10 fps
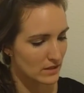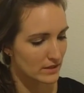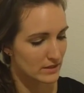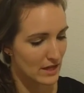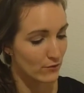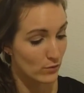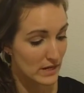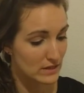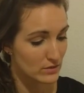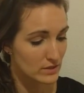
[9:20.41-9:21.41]
It does have
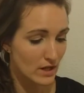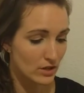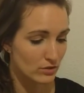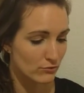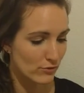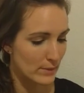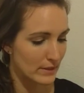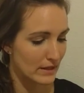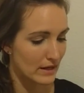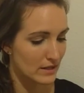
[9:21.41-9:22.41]
wheat, so it's not gluten-free, but then
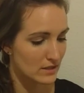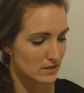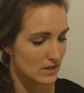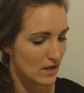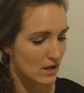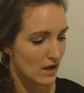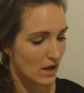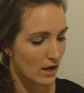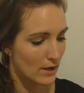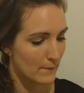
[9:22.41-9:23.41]
it has
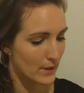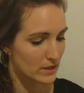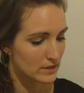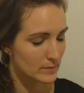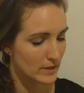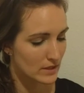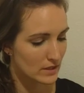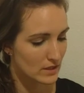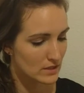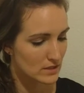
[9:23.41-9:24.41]
barley,
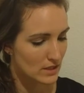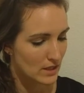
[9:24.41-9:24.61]
millet,